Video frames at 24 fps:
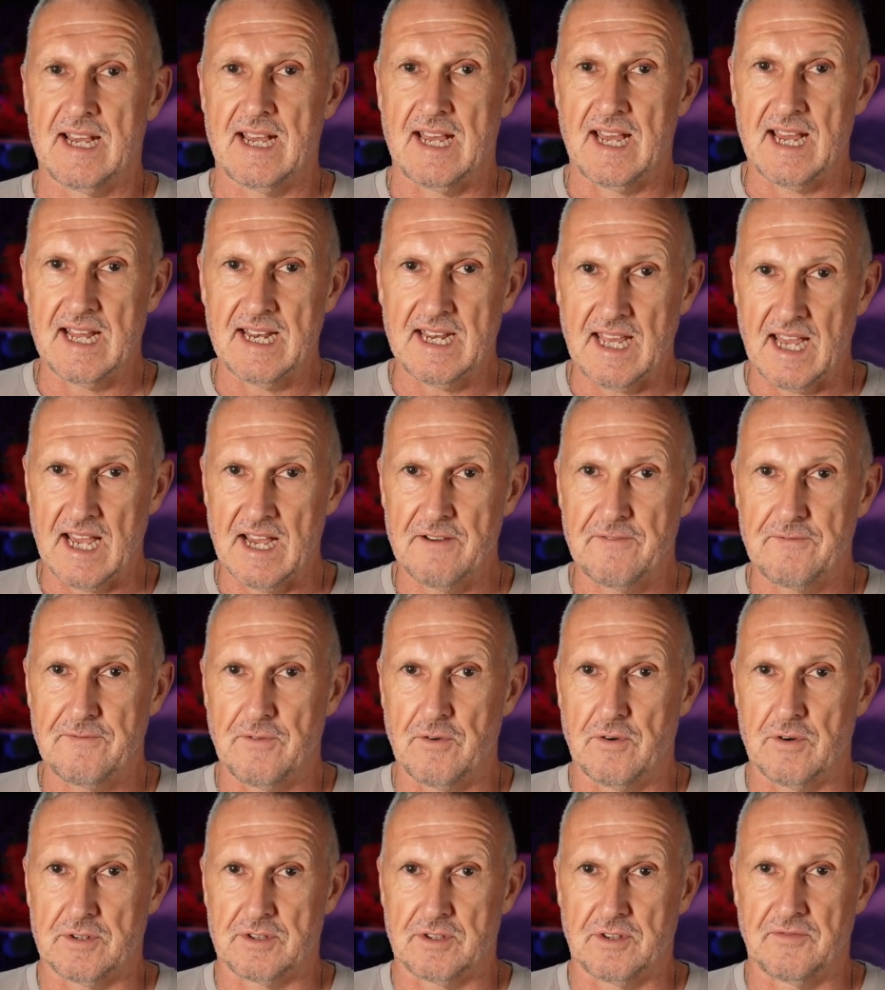Any
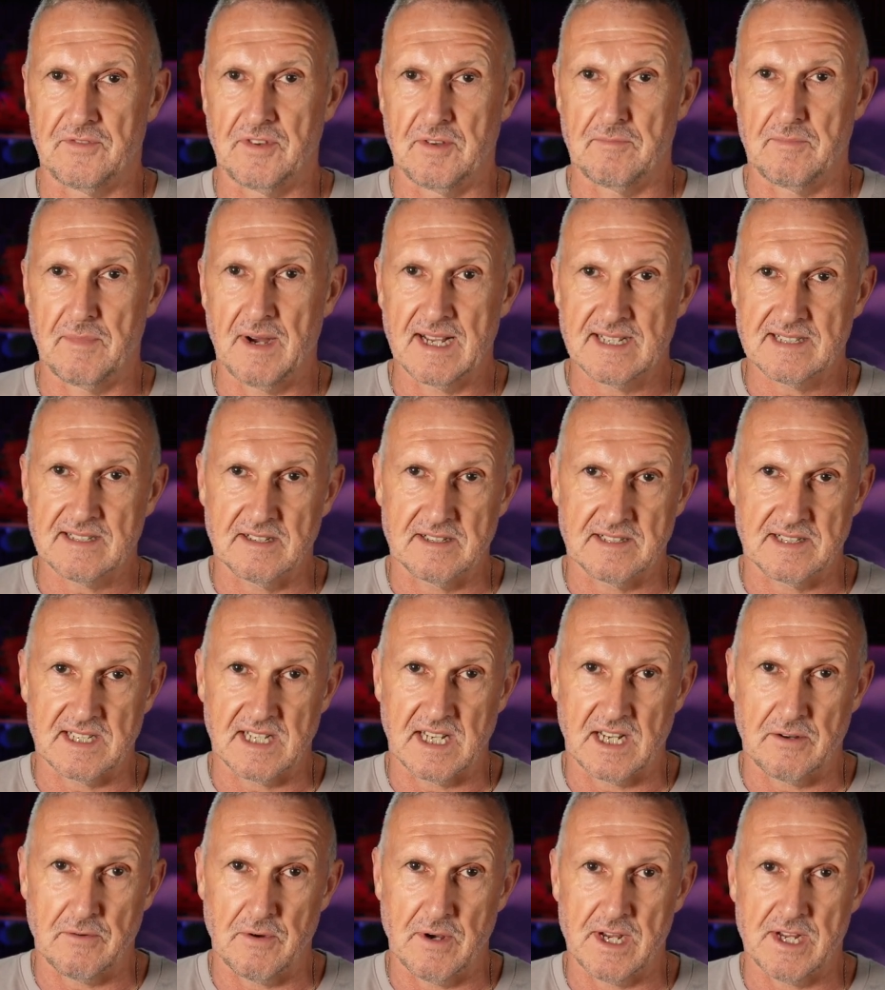effort of the muscles
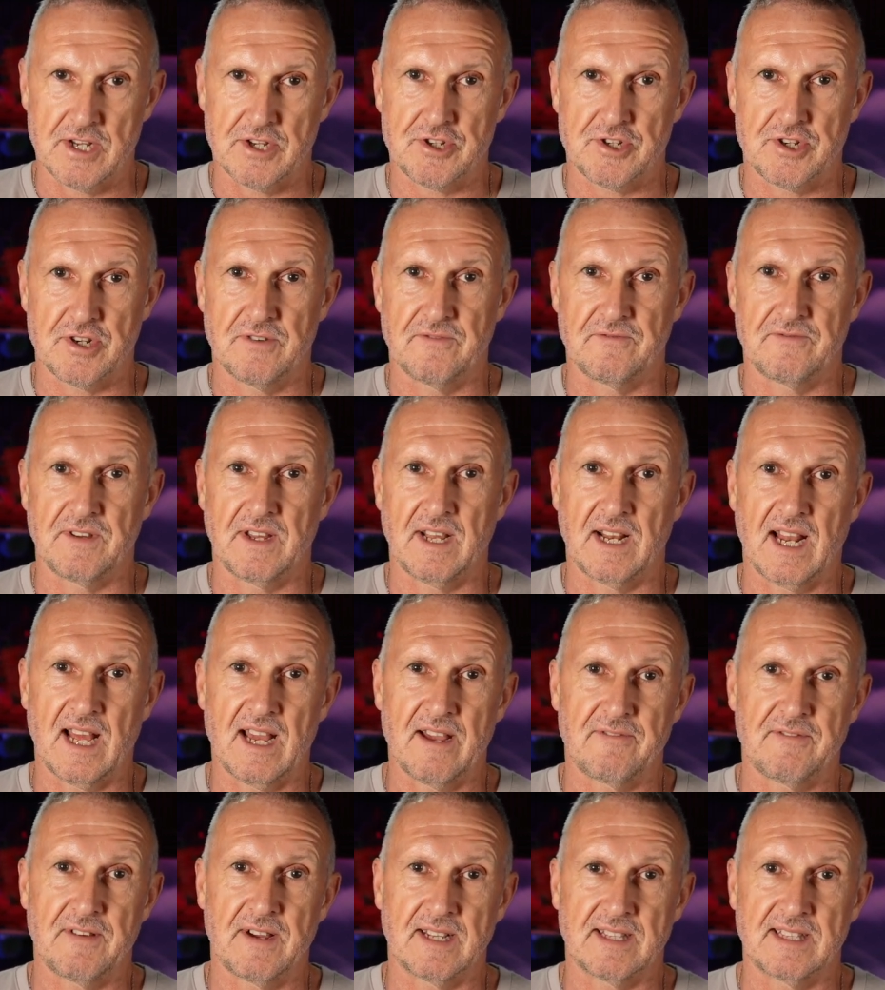in question will
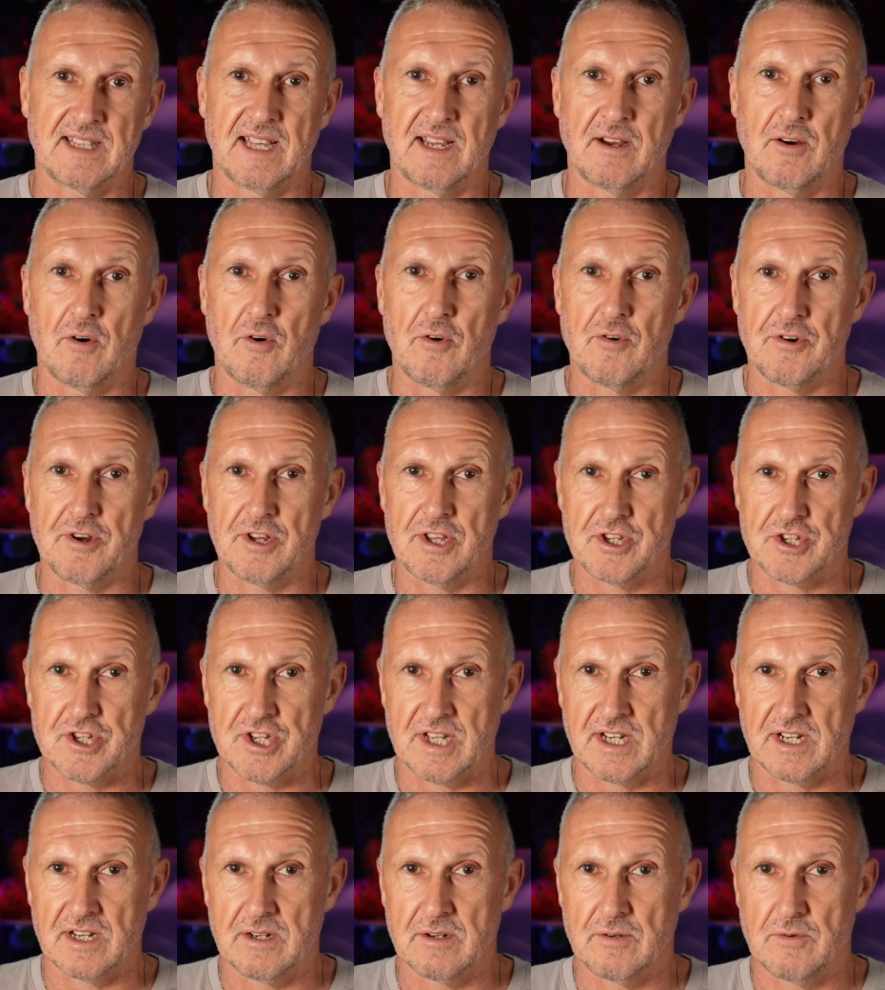affect the
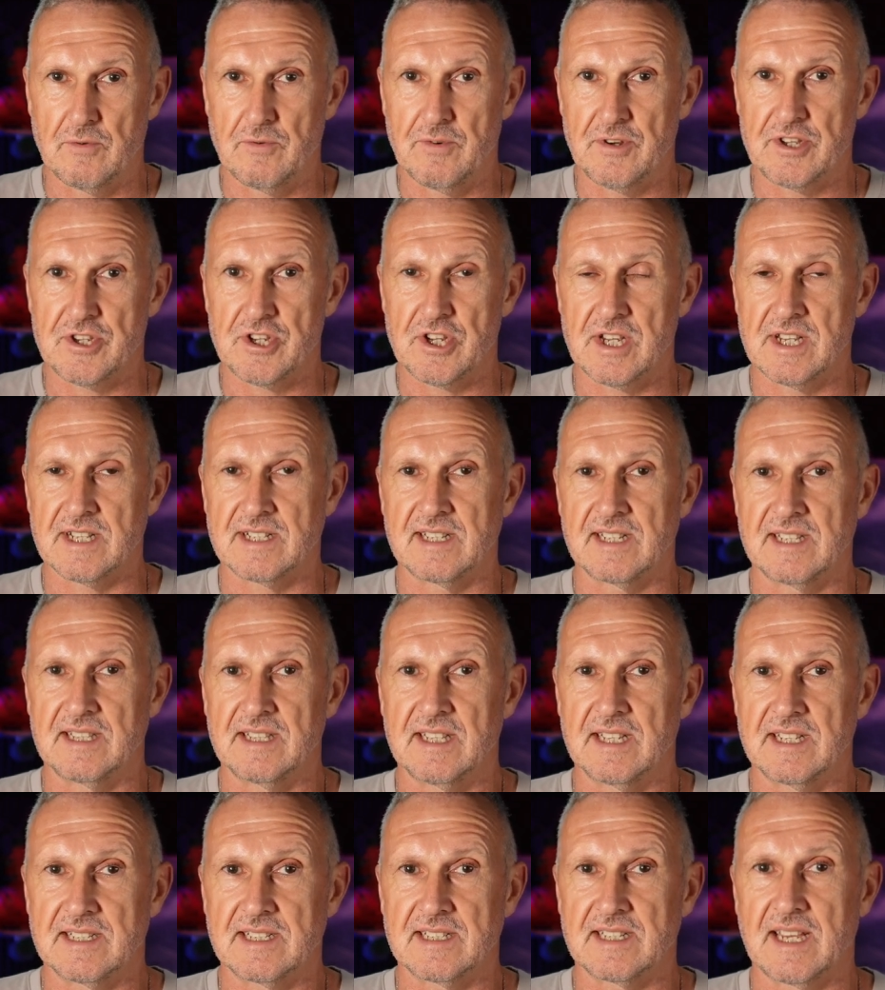origin, which is in
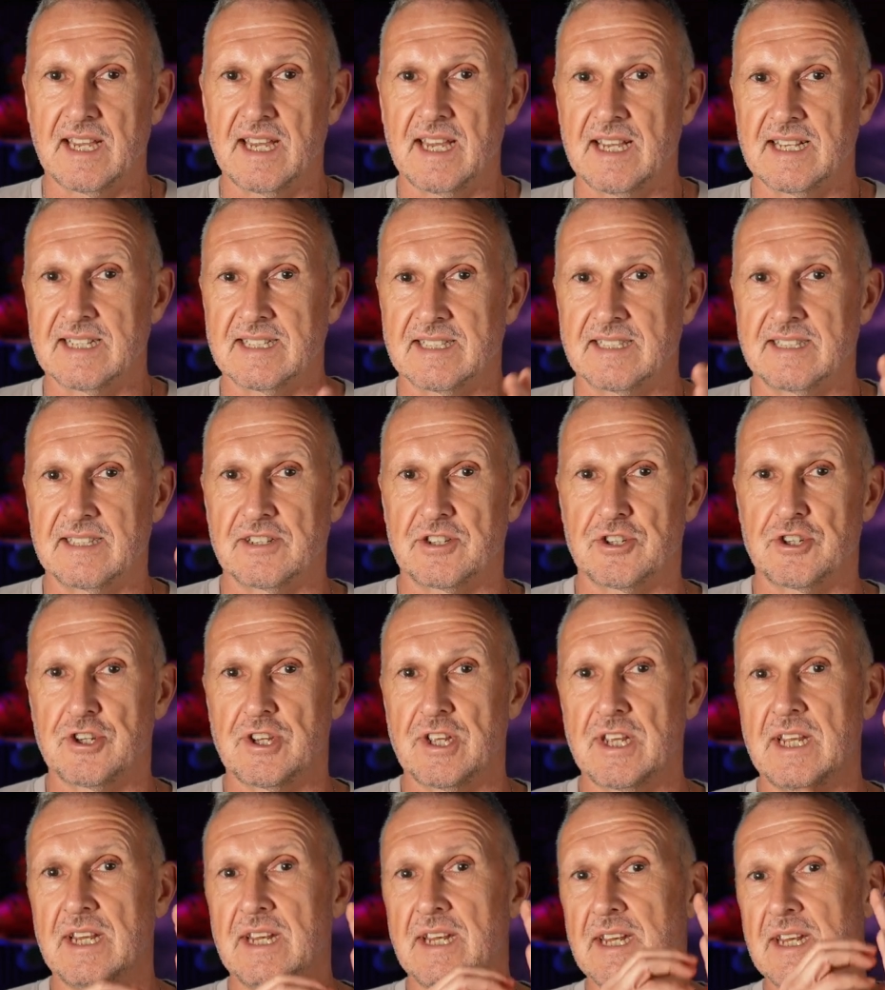this case the
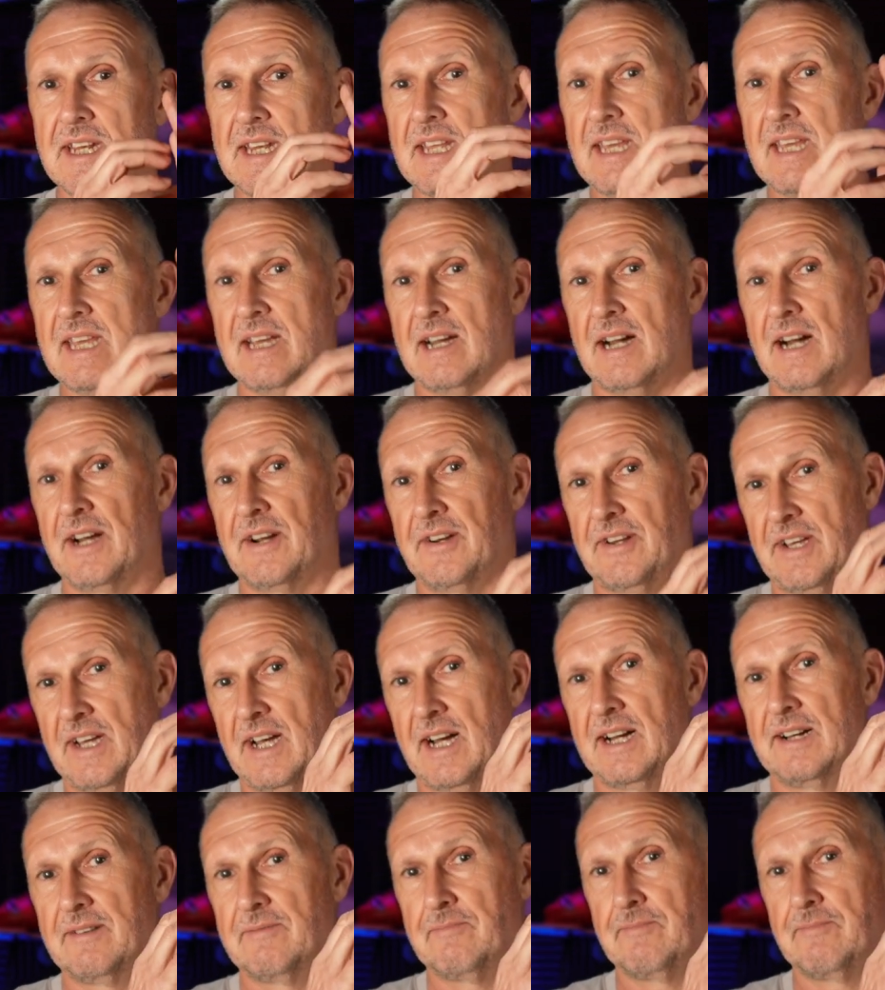shin-knee area.